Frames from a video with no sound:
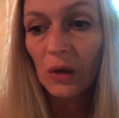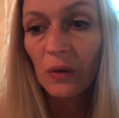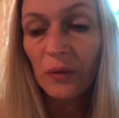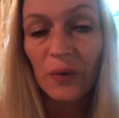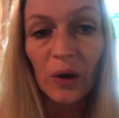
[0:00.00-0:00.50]

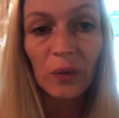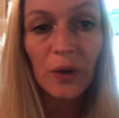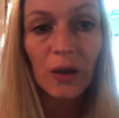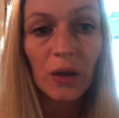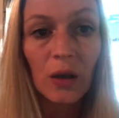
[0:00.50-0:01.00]

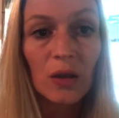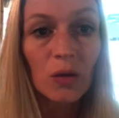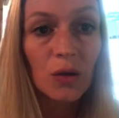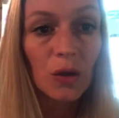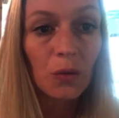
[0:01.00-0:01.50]
Velvet is
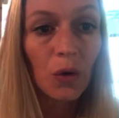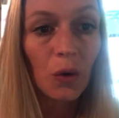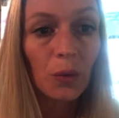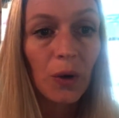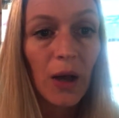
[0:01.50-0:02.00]
also
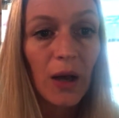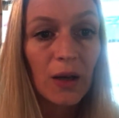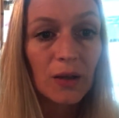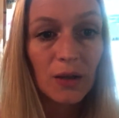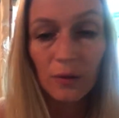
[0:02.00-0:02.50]
known
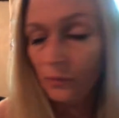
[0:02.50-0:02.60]
as